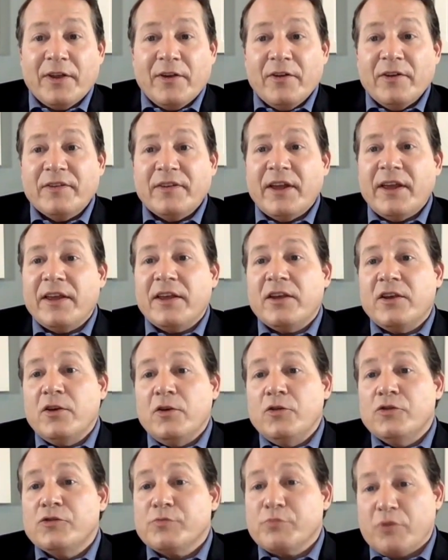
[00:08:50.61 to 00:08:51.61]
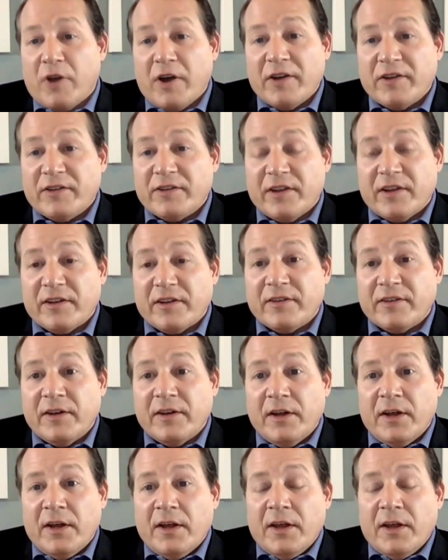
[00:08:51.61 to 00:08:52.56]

There is a huge process